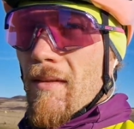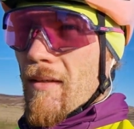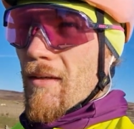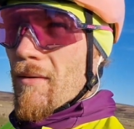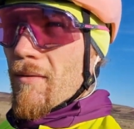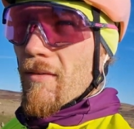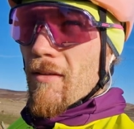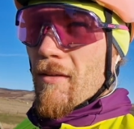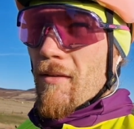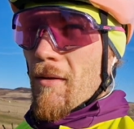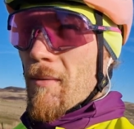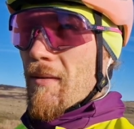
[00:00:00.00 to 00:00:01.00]
you know, if you're
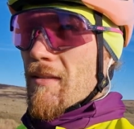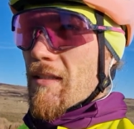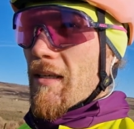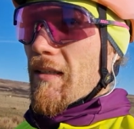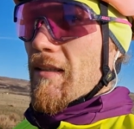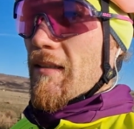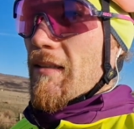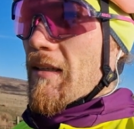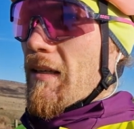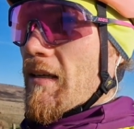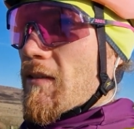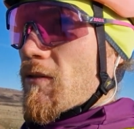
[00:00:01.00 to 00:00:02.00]
doing cycling,
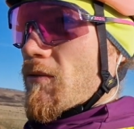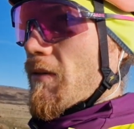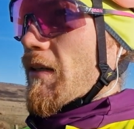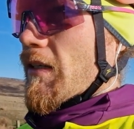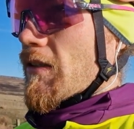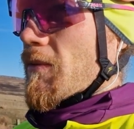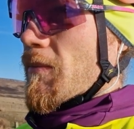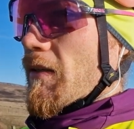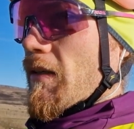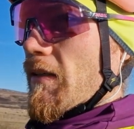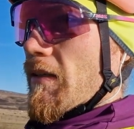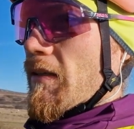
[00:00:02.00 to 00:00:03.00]
then that's already
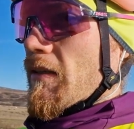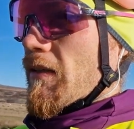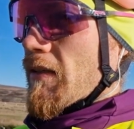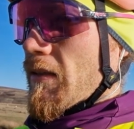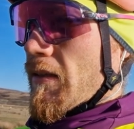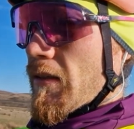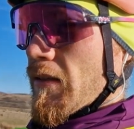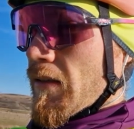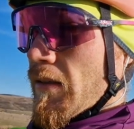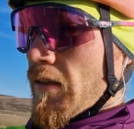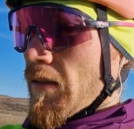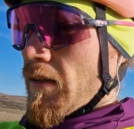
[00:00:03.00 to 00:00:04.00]
something that,
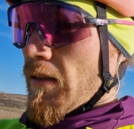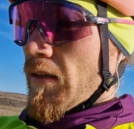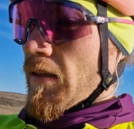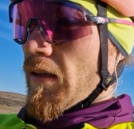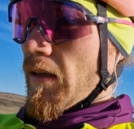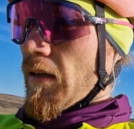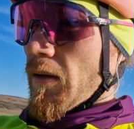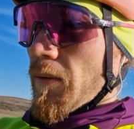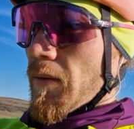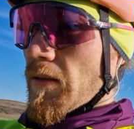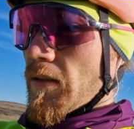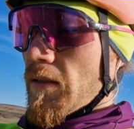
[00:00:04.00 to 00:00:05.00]
you know,
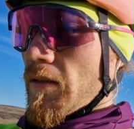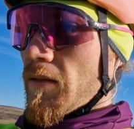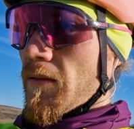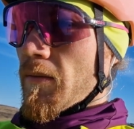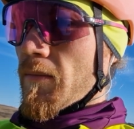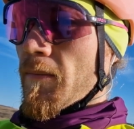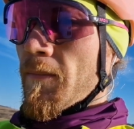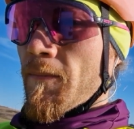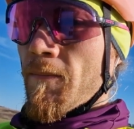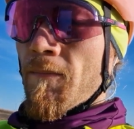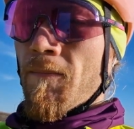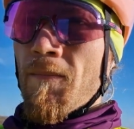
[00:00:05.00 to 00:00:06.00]
is
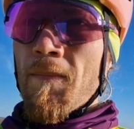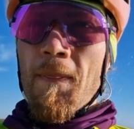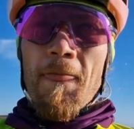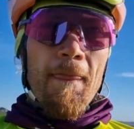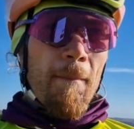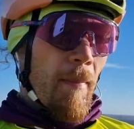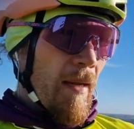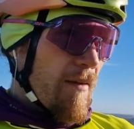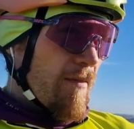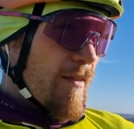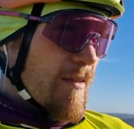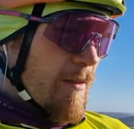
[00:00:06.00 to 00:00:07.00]
the
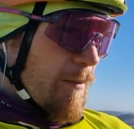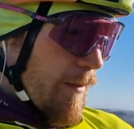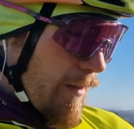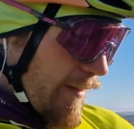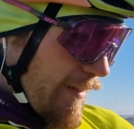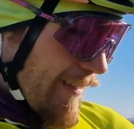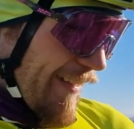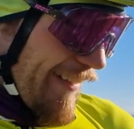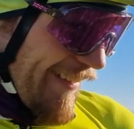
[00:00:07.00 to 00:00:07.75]
benefit to the world.